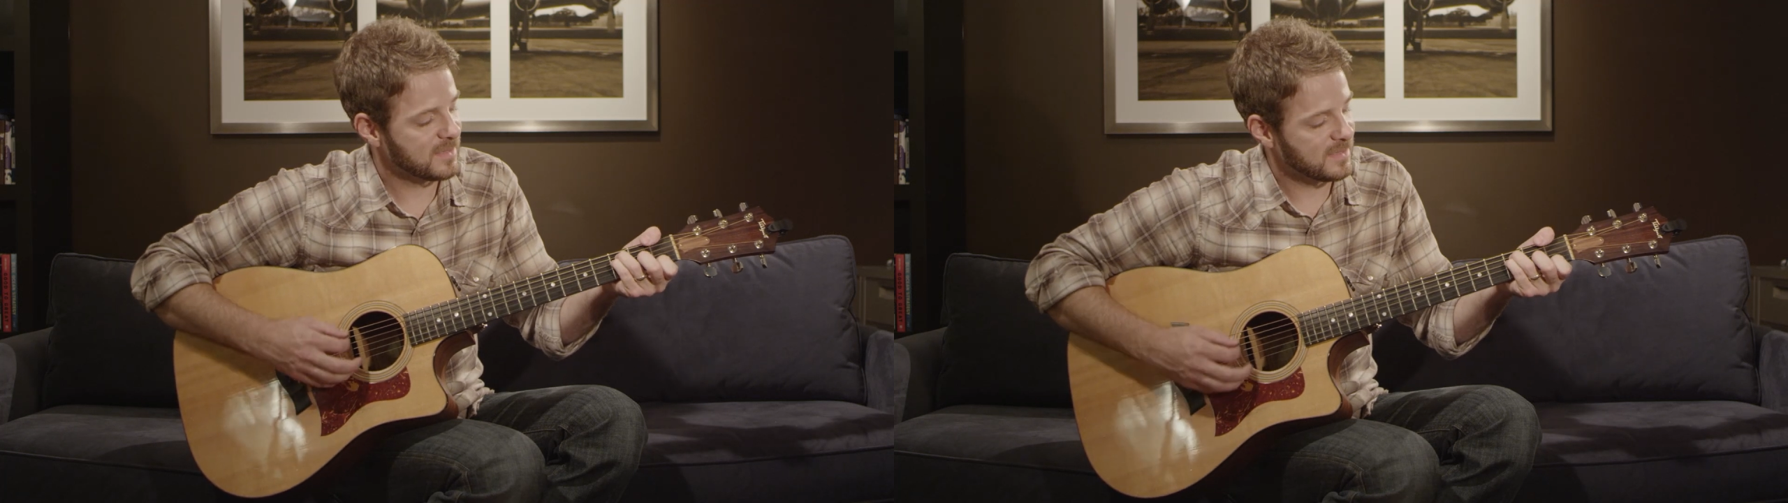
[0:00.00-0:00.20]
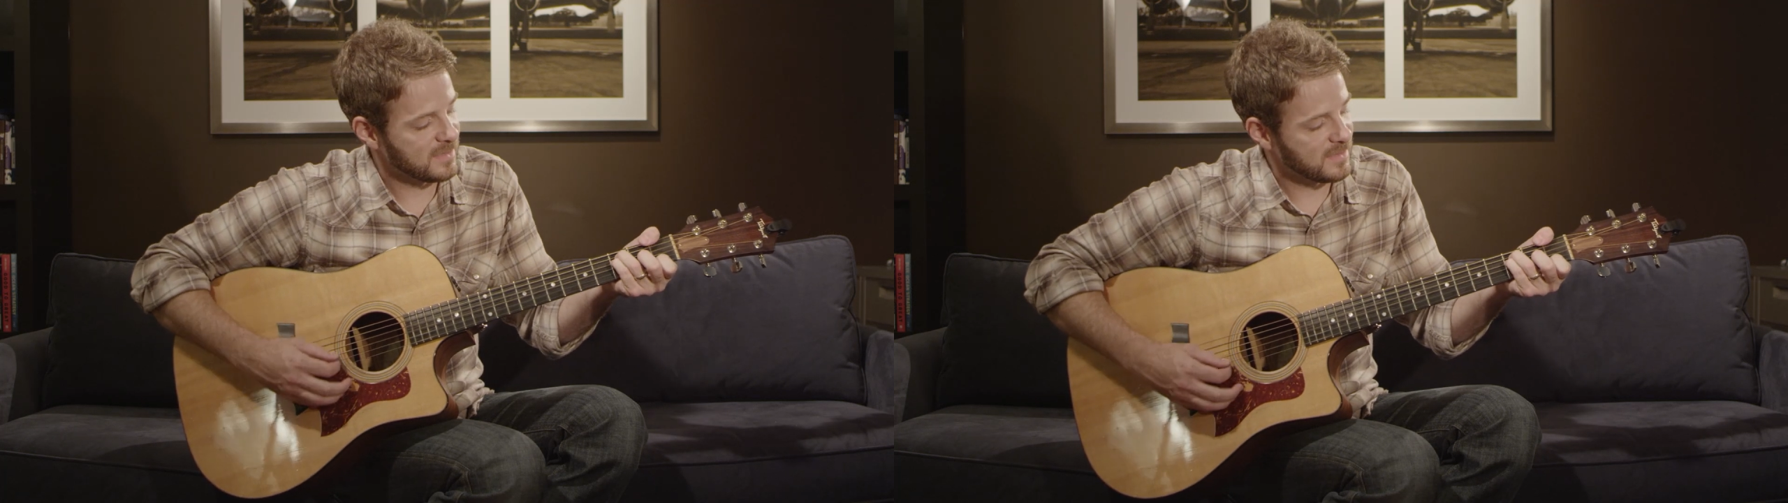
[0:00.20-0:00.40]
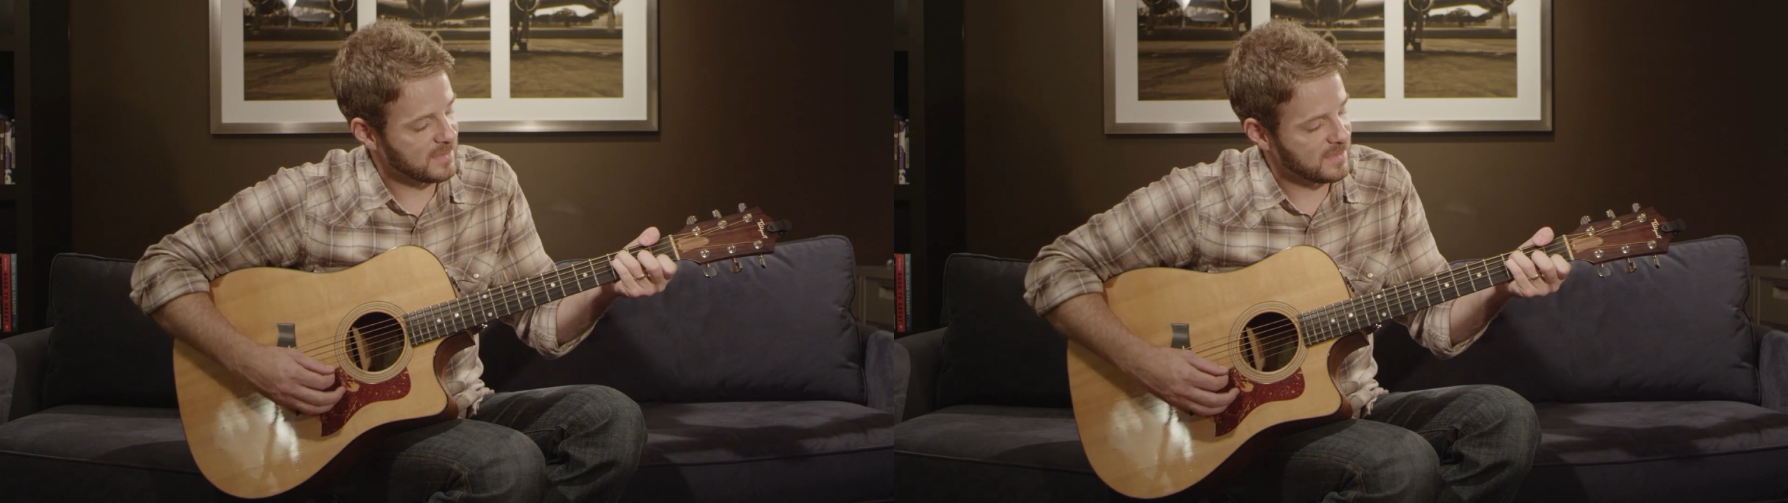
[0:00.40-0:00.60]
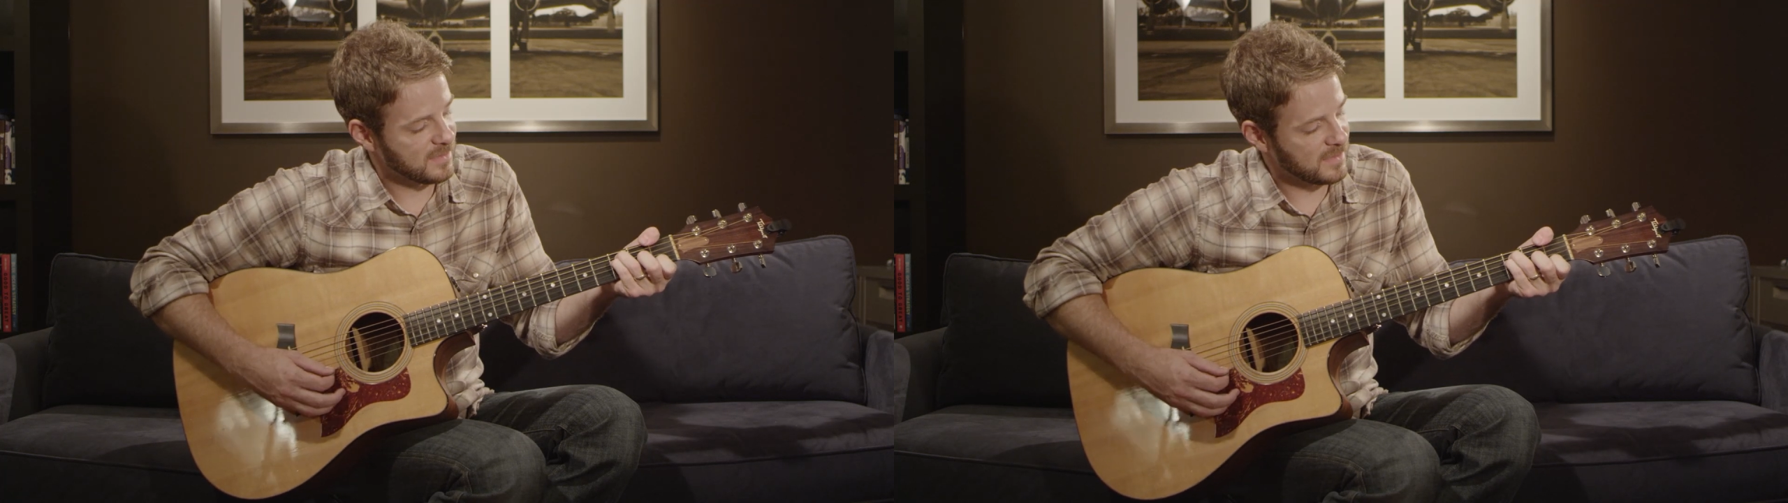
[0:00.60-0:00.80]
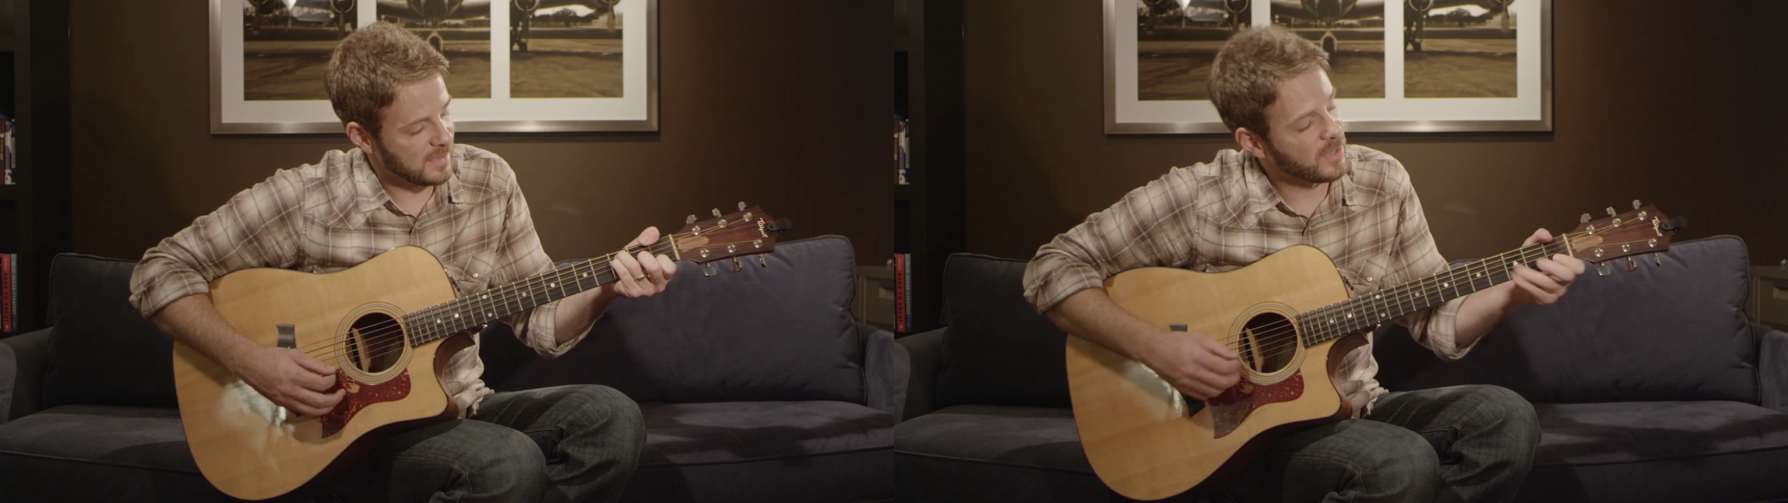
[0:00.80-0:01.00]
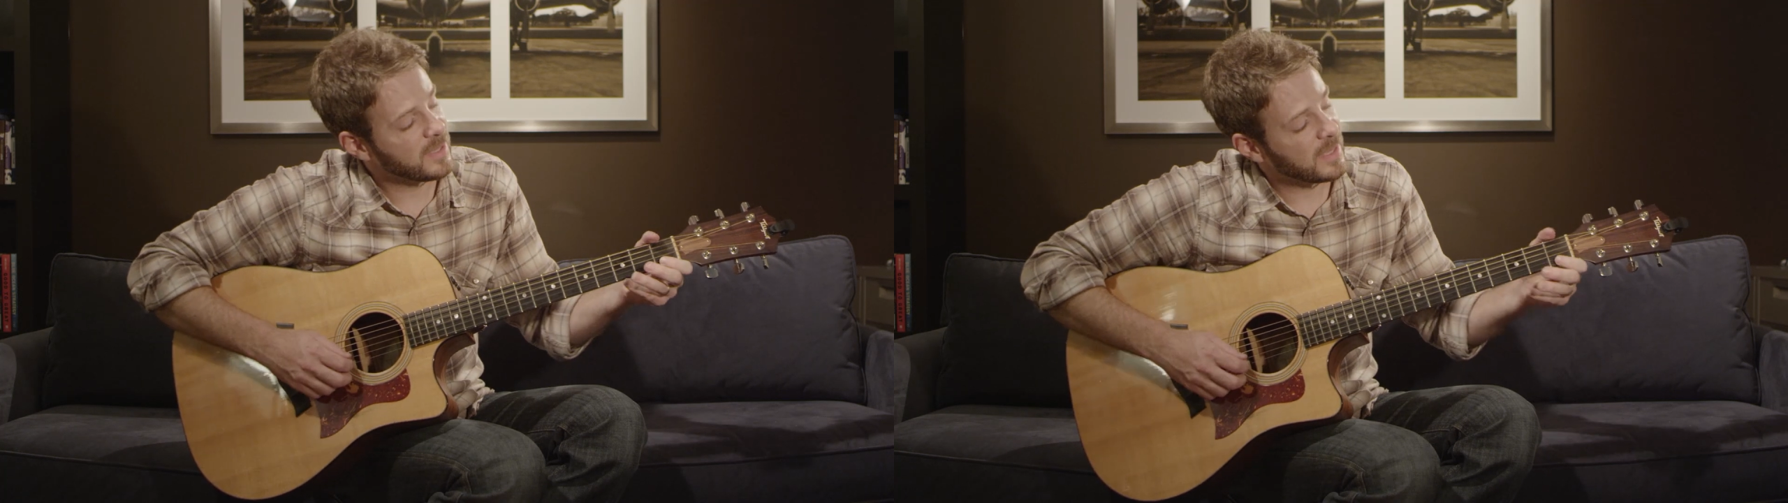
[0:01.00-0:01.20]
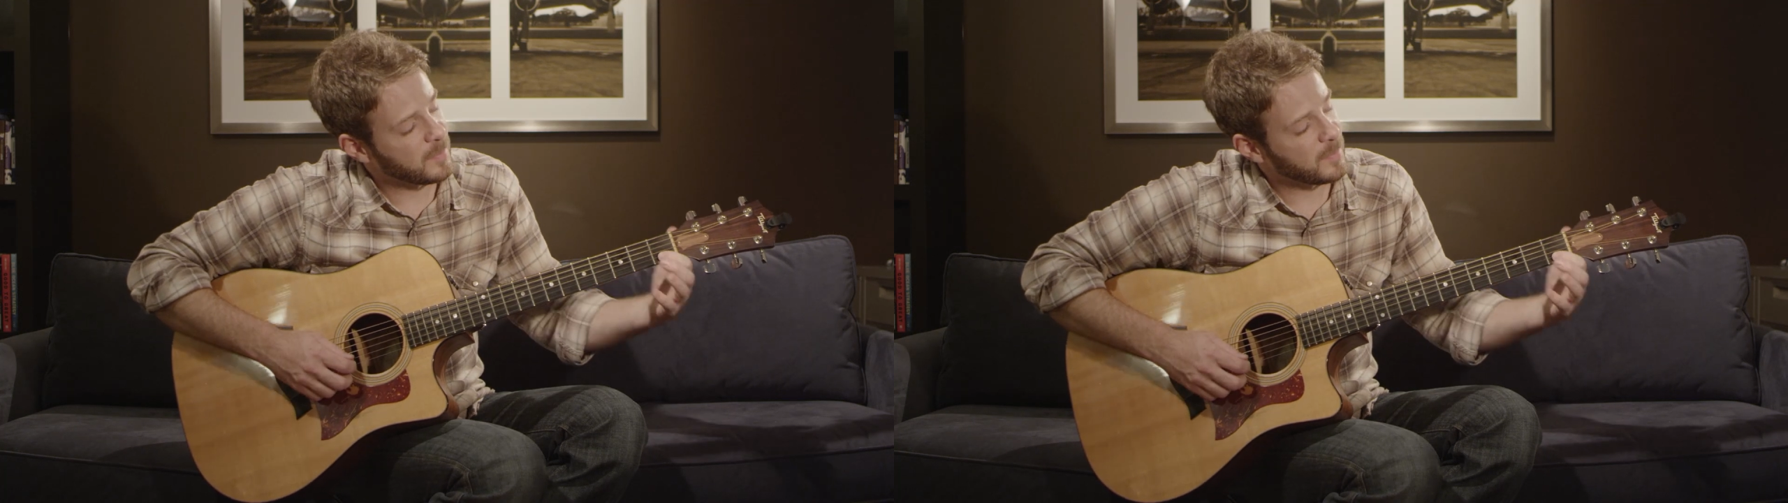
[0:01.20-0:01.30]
oh yeah,